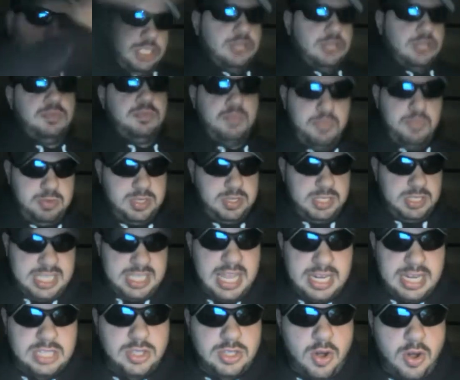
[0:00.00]
to, to
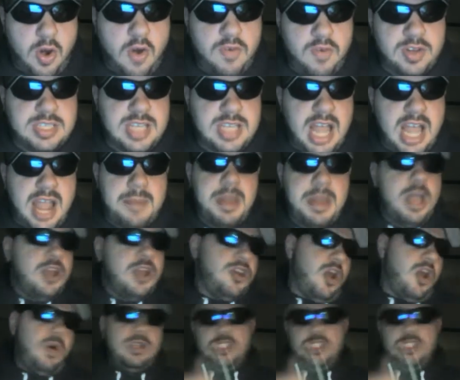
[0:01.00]
send it to overtime.
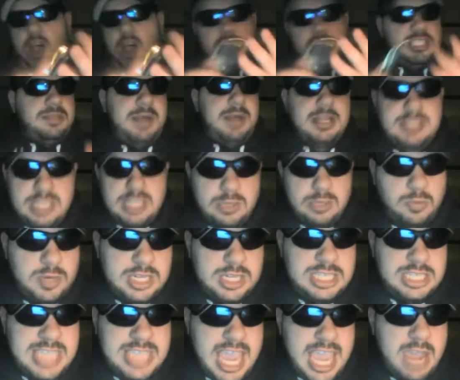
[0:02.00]
No one talked about
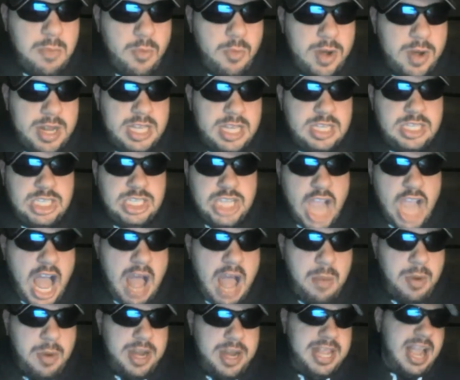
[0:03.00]
Dinwiddie's game-winning
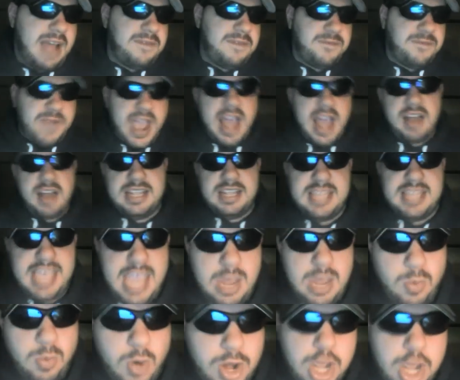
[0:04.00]
shot when he got fouled in the
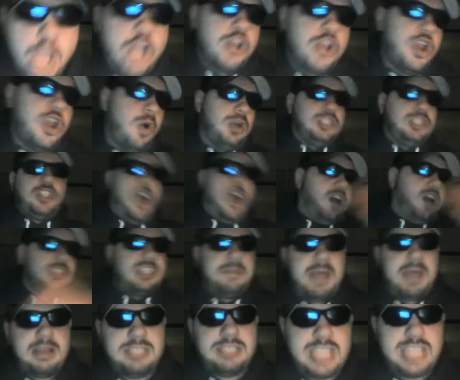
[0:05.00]
end one. No one talked
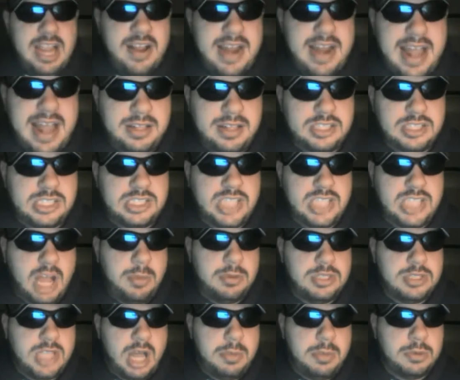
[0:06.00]
about Jarrett Allen's
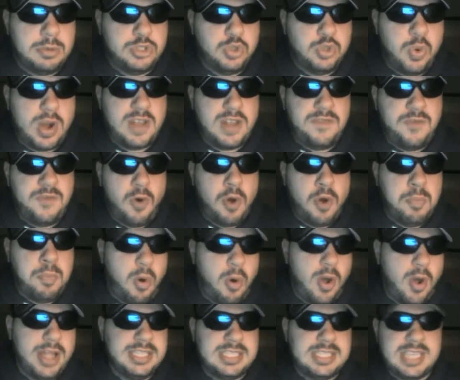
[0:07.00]
double-double, 24
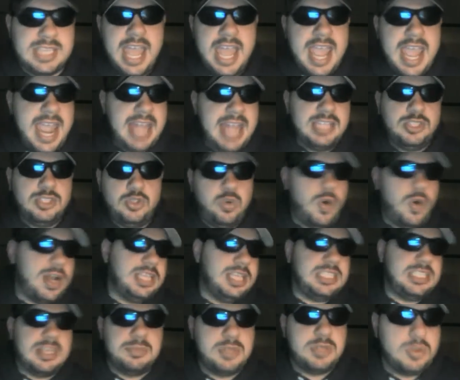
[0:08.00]
points and
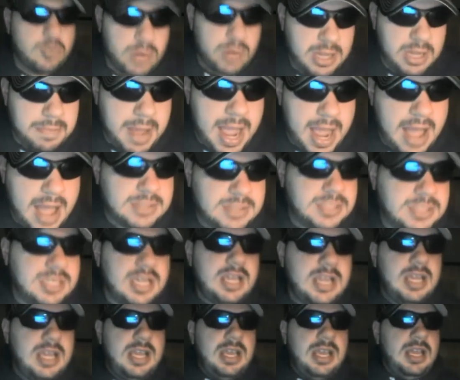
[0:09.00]
20-something rebounds.
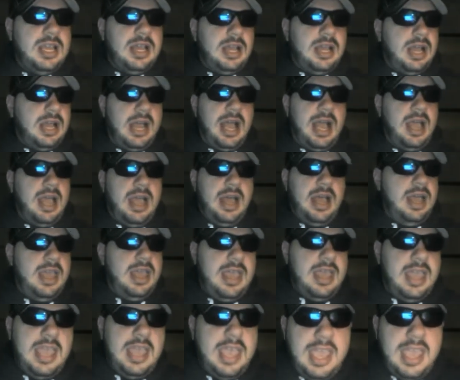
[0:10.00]
Uh, uh,
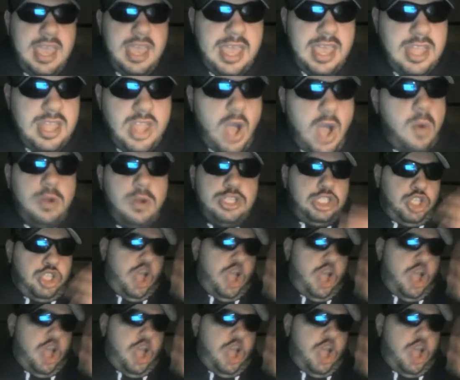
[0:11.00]
no one's